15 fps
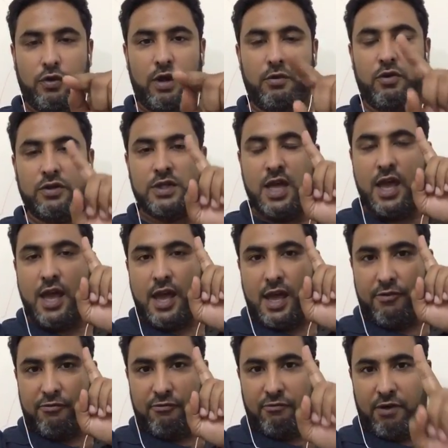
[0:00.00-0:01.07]
Because
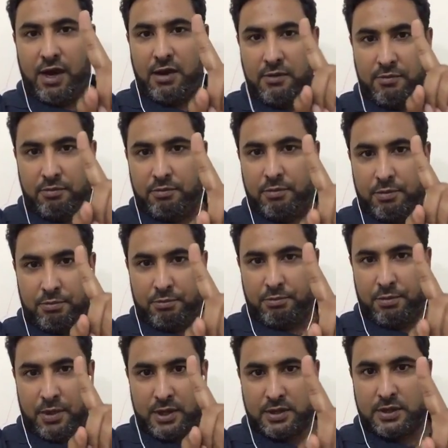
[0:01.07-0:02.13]
if one
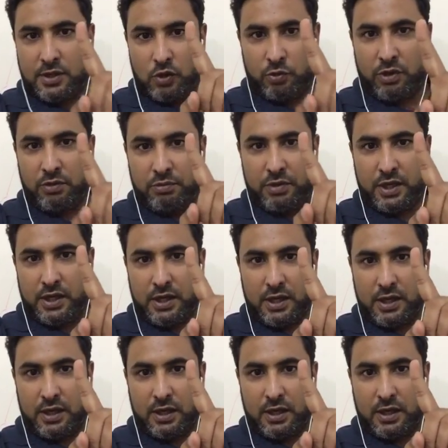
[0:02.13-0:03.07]
person, human being,